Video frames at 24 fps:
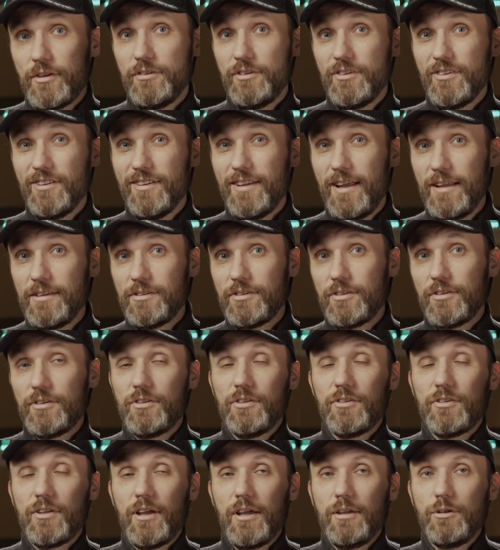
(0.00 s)
The lens is
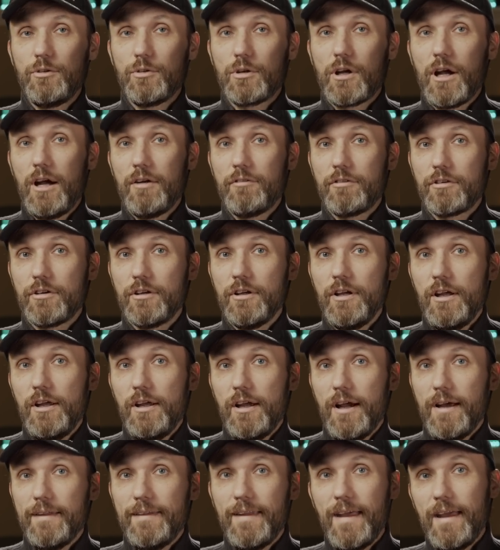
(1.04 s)
designed to cover
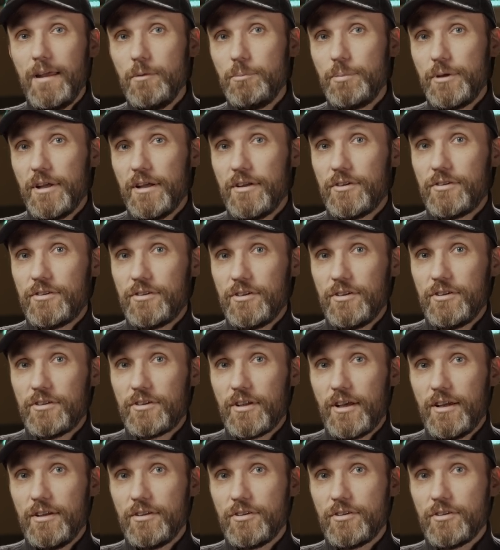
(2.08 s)
an APS-C
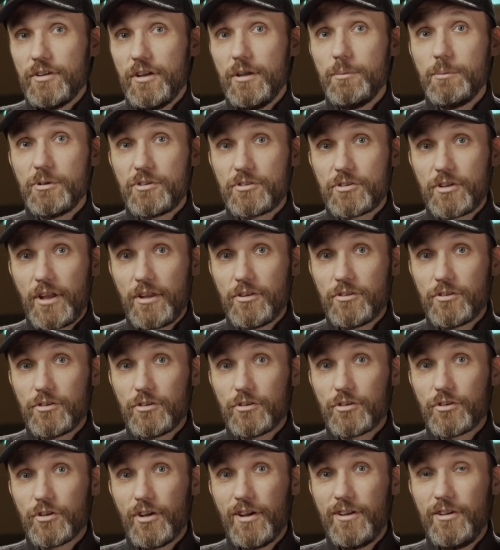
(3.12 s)
size image sensor, so